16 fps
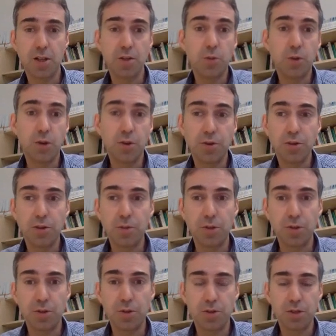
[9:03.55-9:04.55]
either 1 or 2
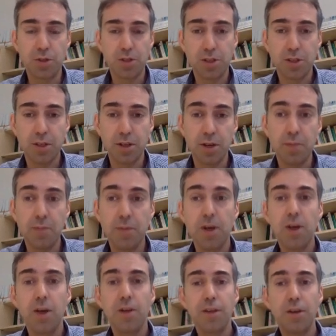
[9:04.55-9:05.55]
modules at a time,
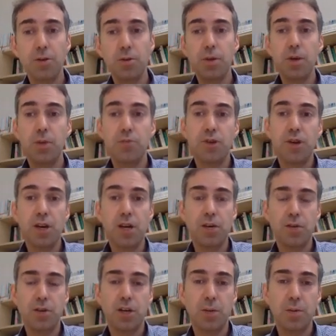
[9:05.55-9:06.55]
there will be a break of
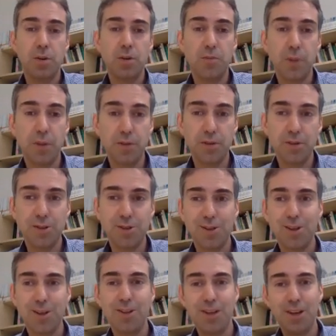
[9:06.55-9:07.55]
a couple of months
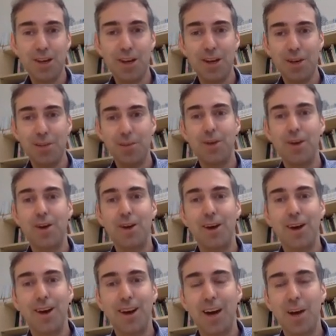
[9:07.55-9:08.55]
in the year
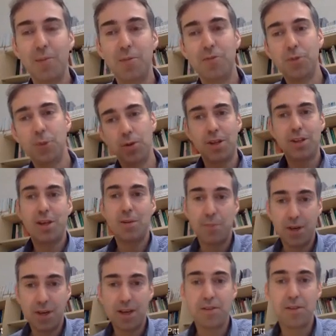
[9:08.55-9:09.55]
before they then
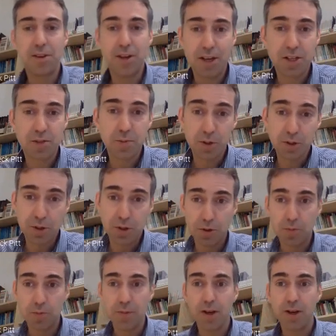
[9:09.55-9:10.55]
begin the next module.